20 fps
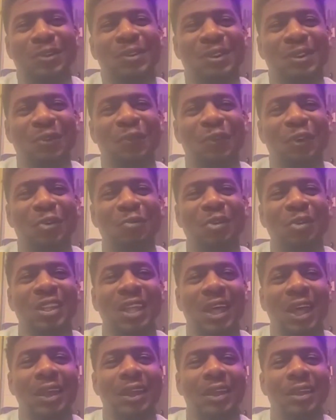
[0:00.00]
You feel me?
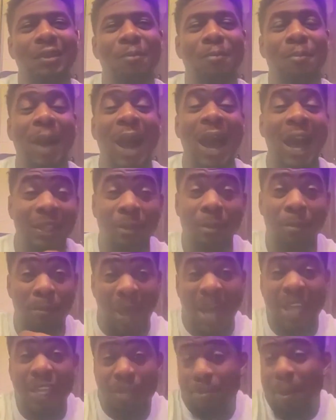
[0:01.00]
Like by
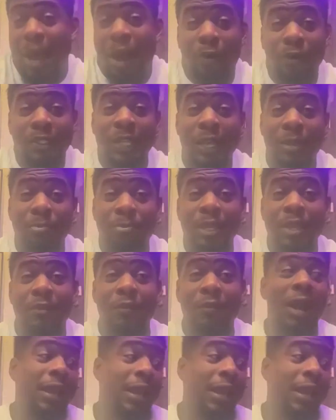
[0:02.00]
the powers that be, right?